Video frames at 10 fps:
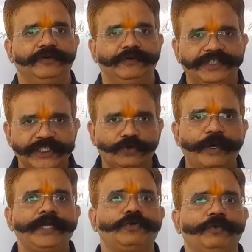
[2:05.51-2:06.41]
which is
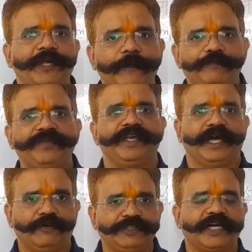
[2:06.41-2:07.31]
going to be
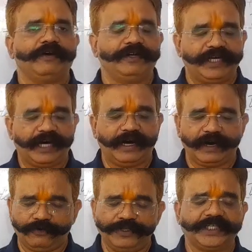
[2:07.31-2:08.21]

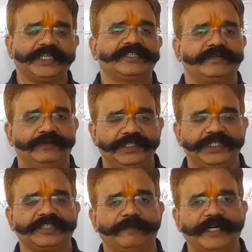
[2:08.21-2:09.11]
which
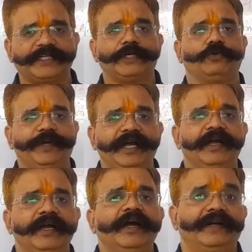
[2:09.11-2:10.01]
is subjected to be
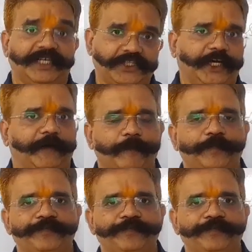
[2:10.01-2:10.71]
tested.